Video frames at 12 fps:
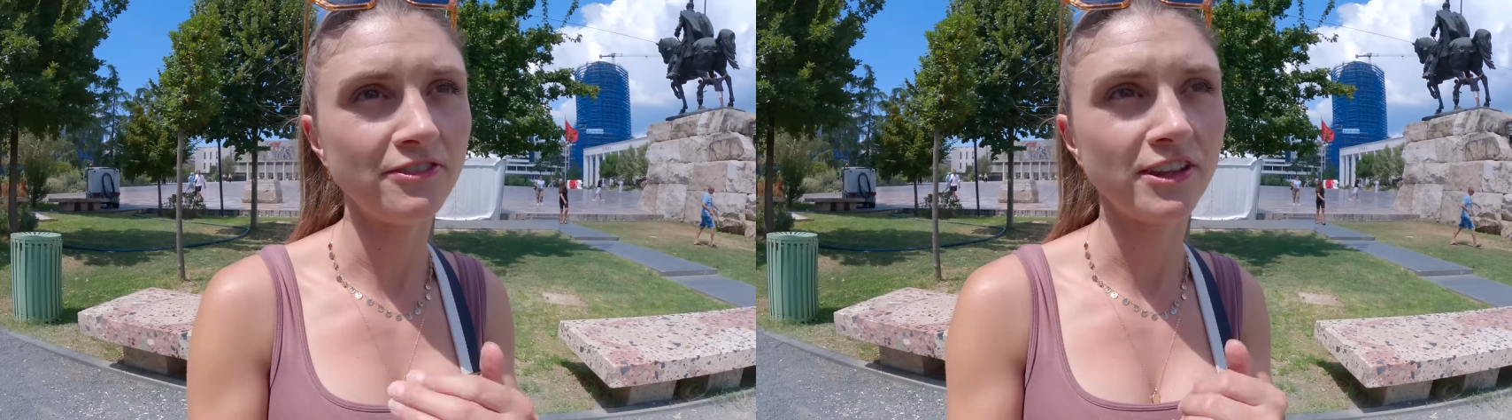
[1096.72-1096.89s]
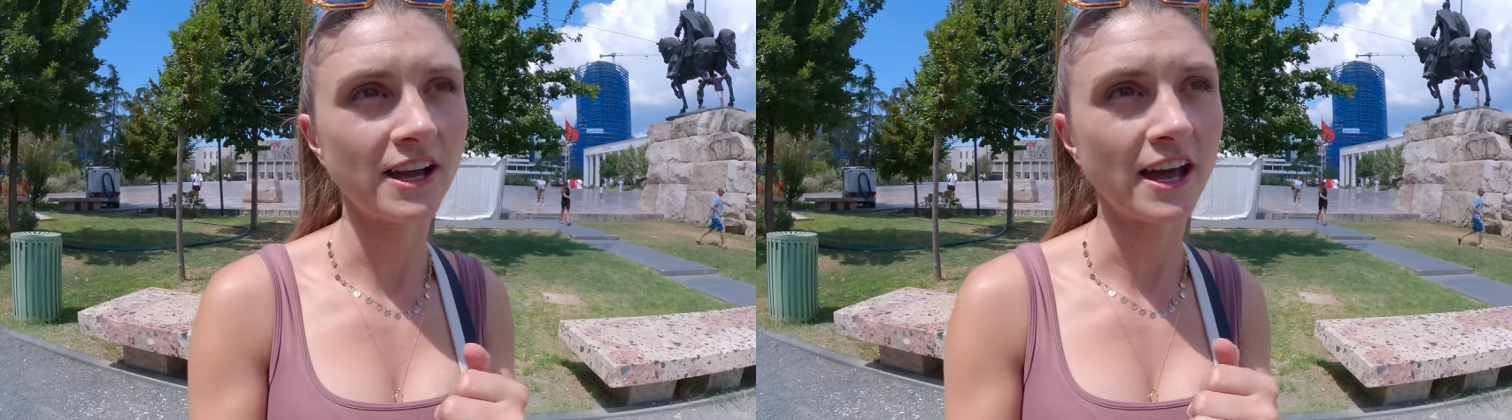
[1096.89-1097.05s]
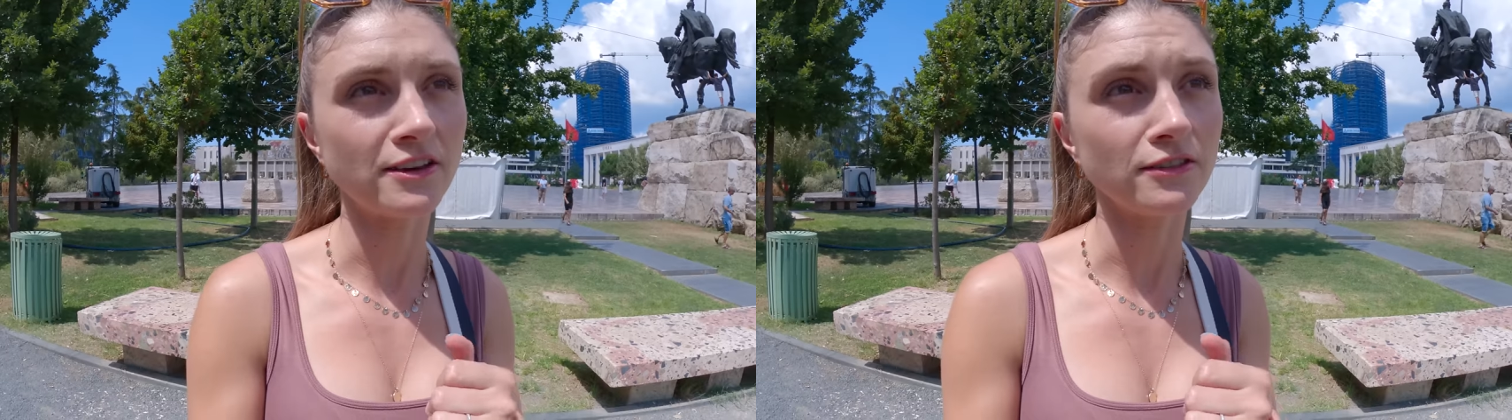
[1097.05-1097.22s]
feel
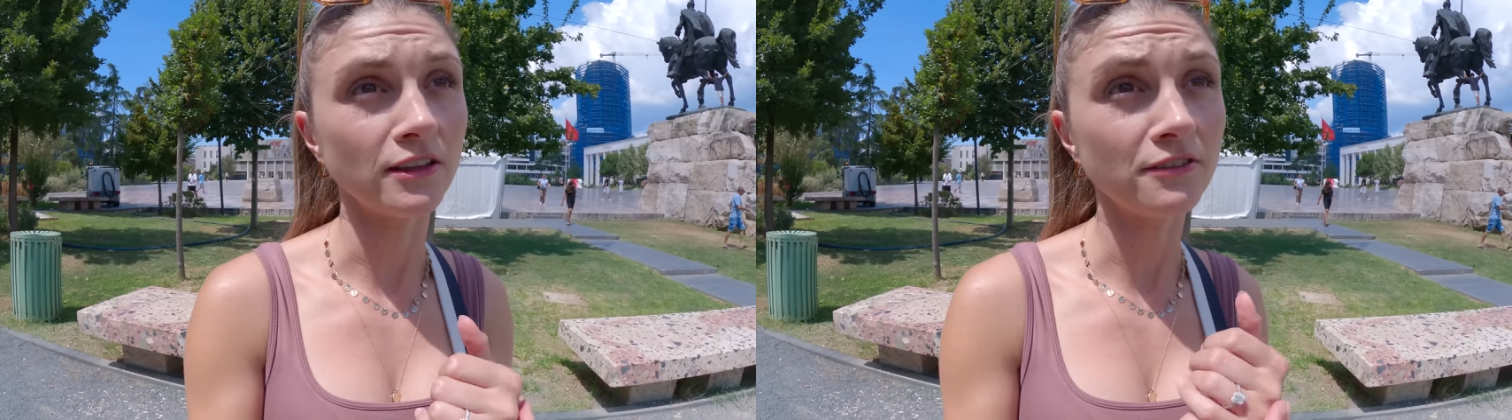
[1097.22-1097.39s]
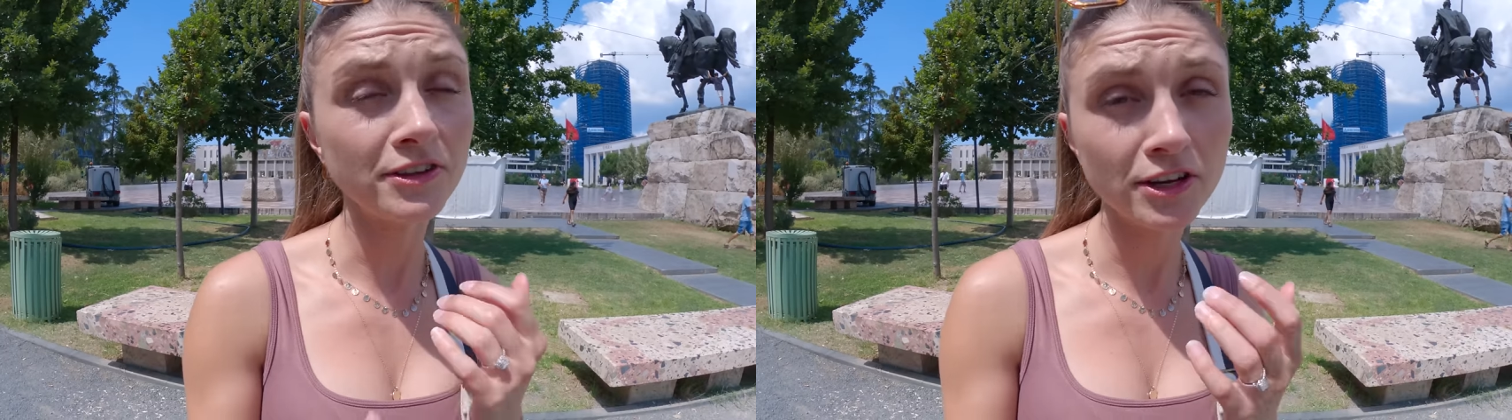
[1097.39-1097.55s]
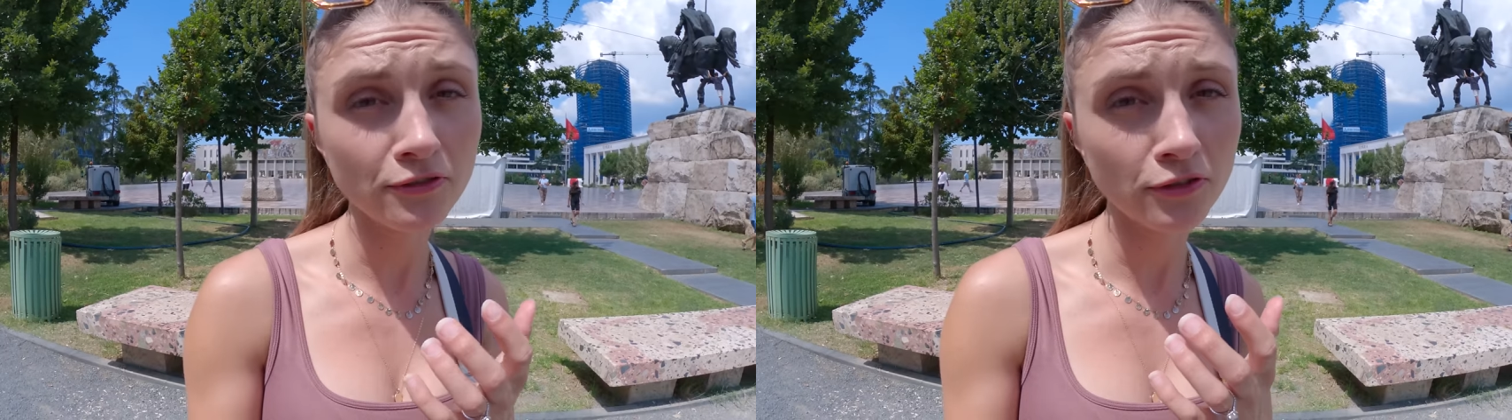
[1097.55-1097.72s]
like I could live
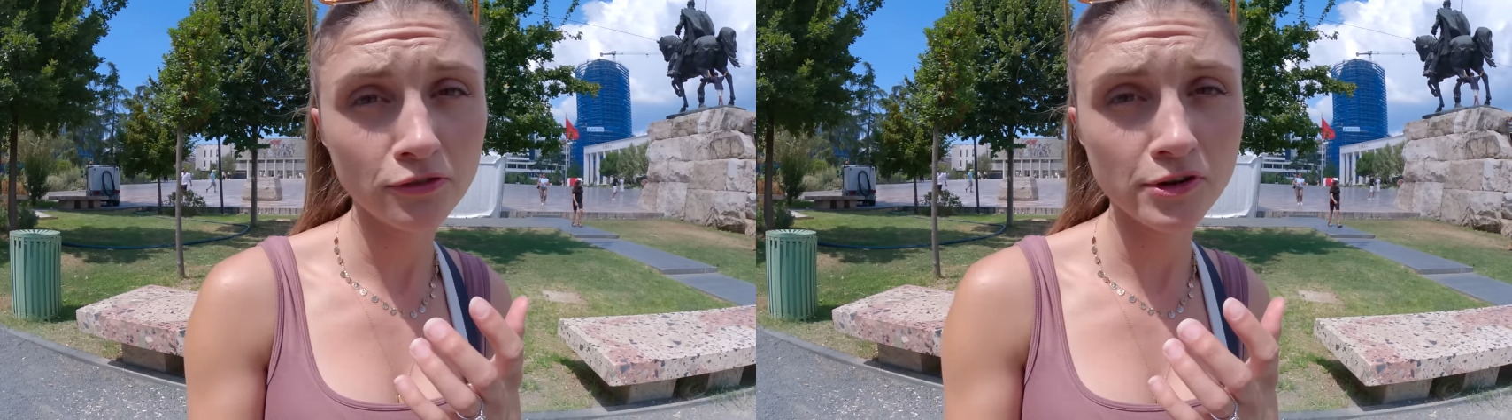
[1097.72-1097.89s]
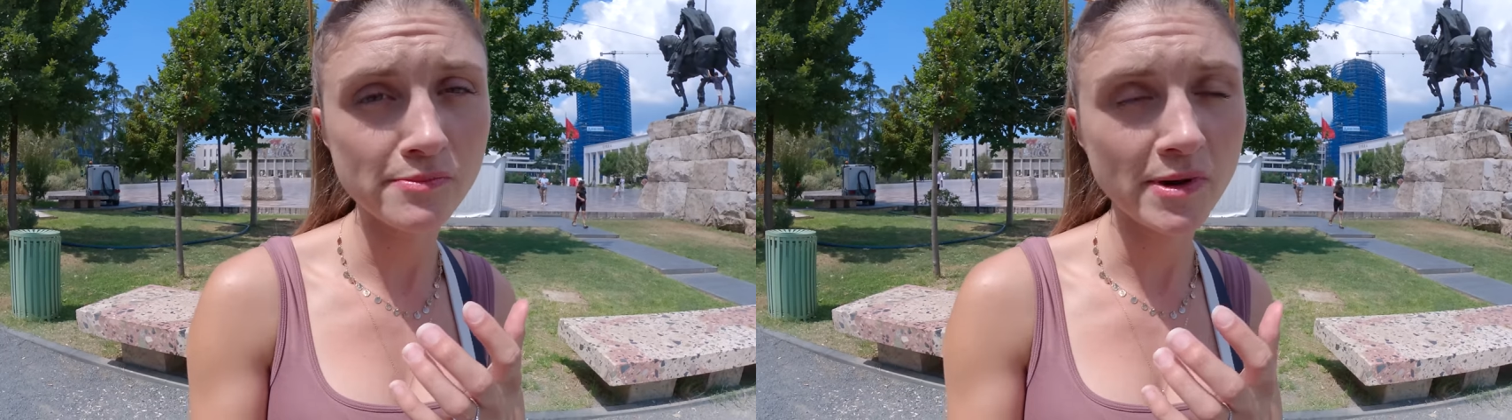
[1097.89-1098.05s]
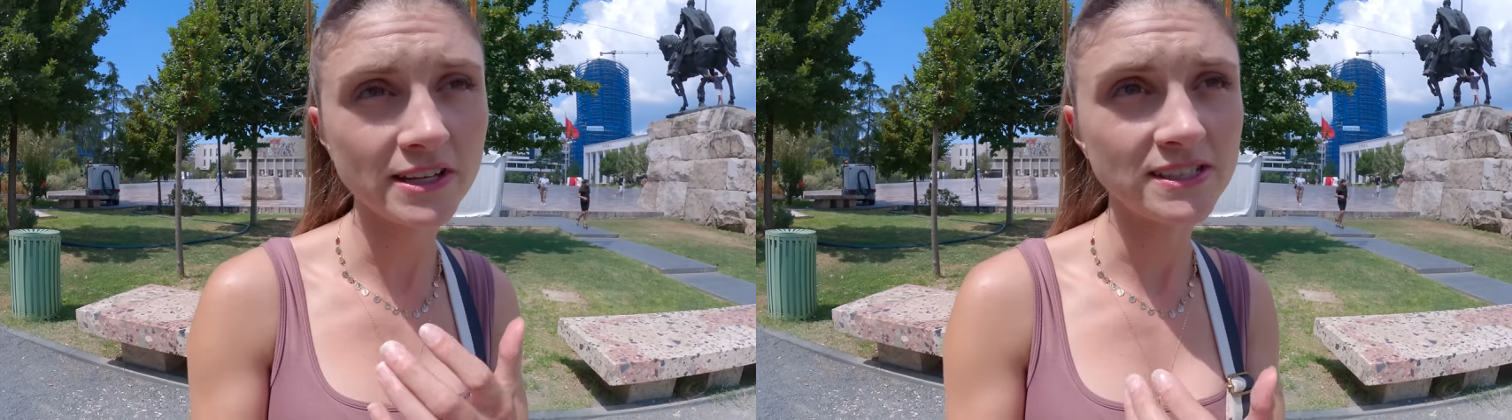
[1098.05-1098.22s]
here for three
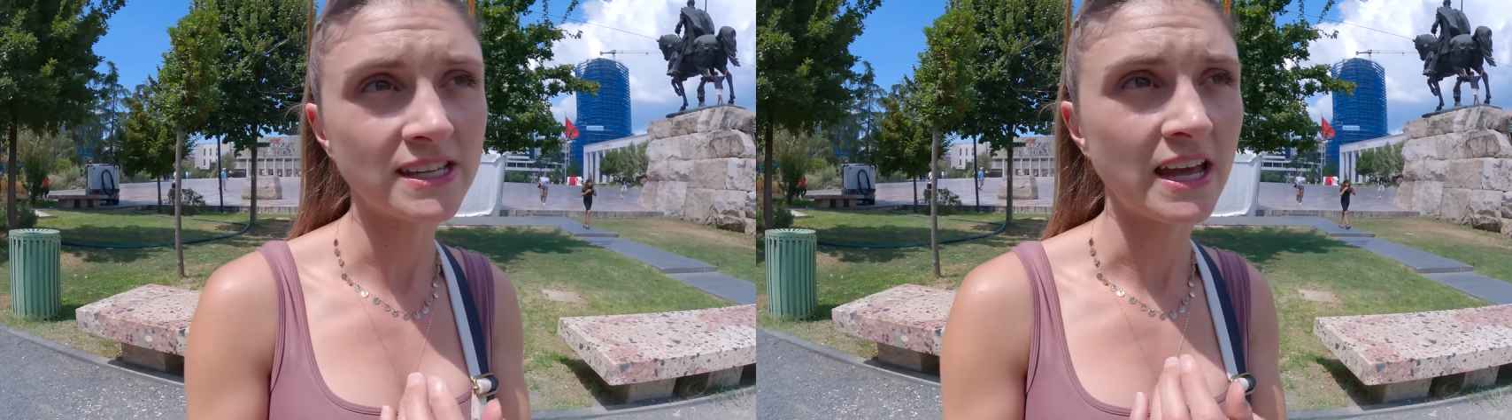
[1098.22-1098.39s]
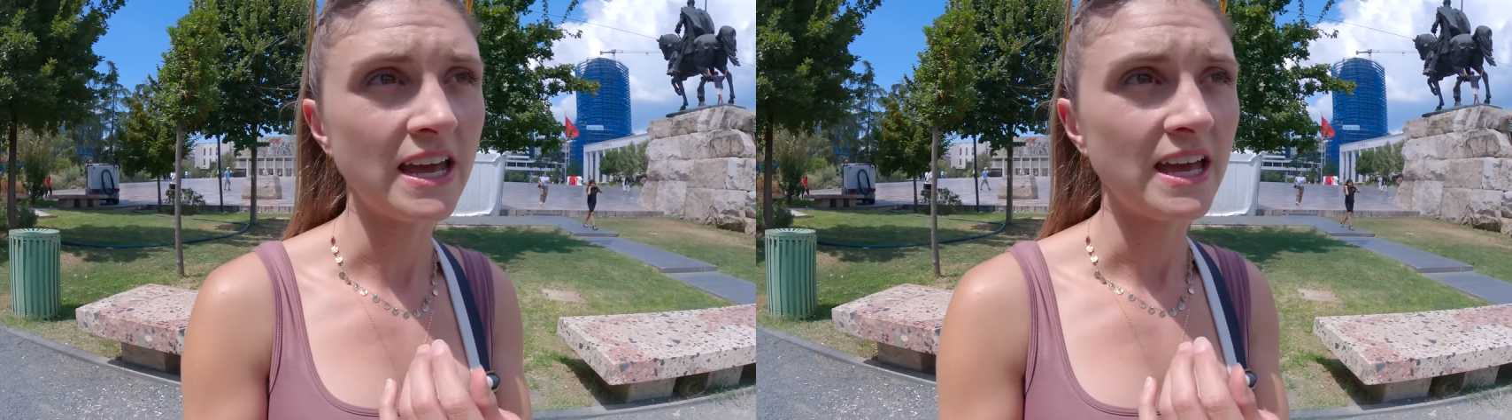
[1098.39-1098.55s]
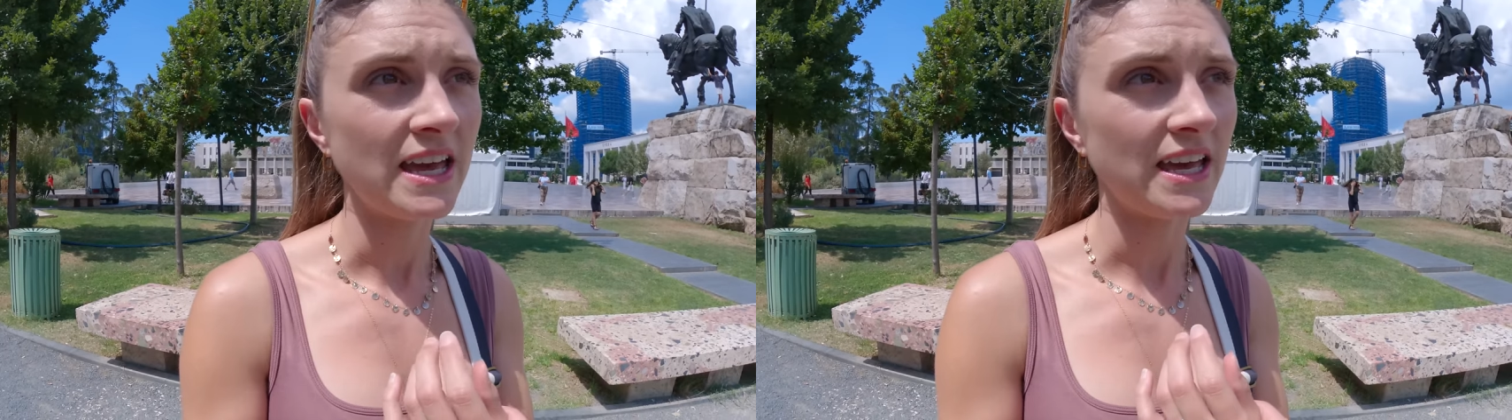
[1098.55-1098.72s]
months.
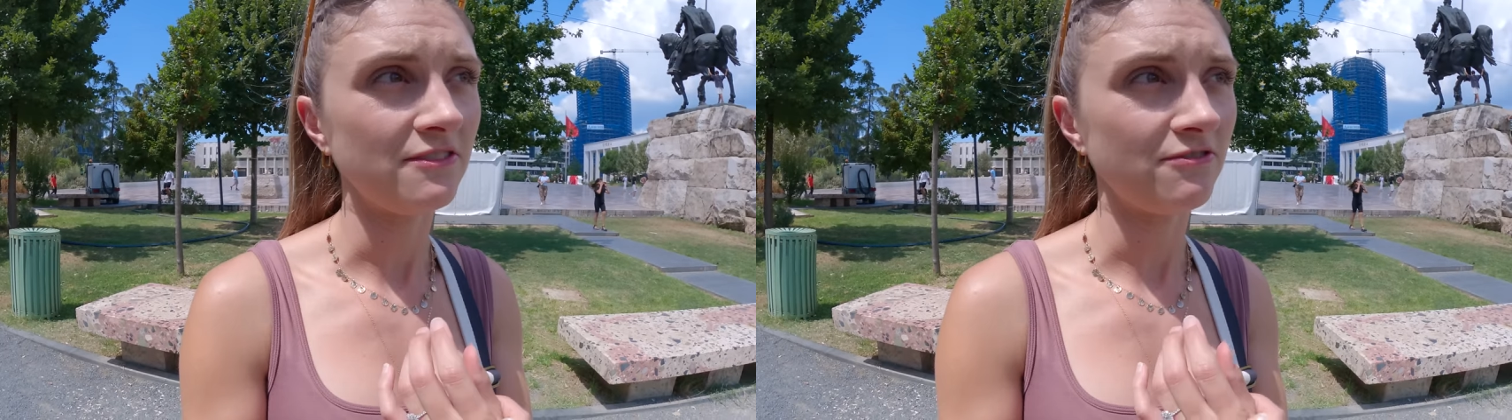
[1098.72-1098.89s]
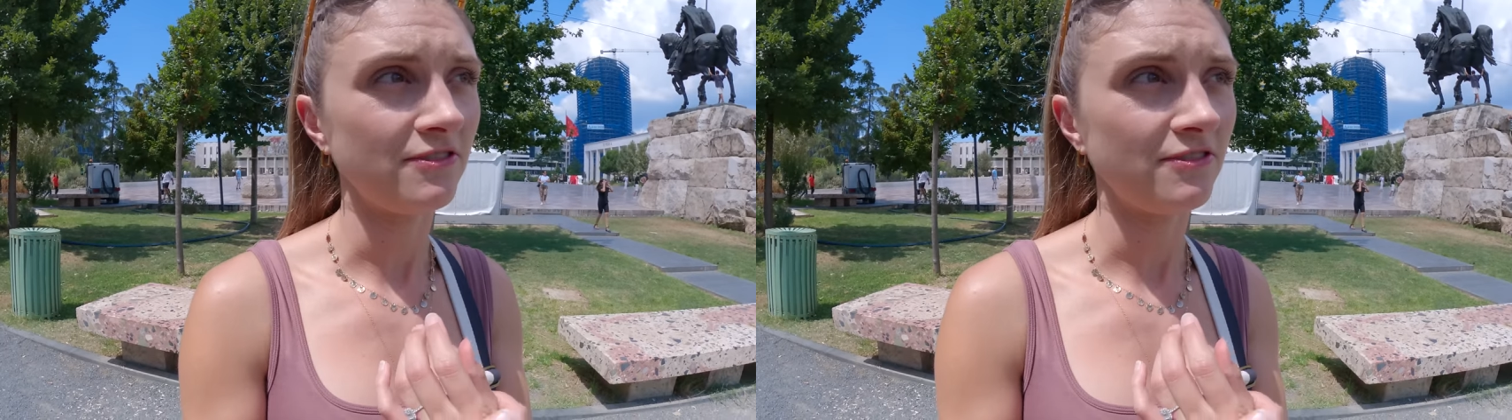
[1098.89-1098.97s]
It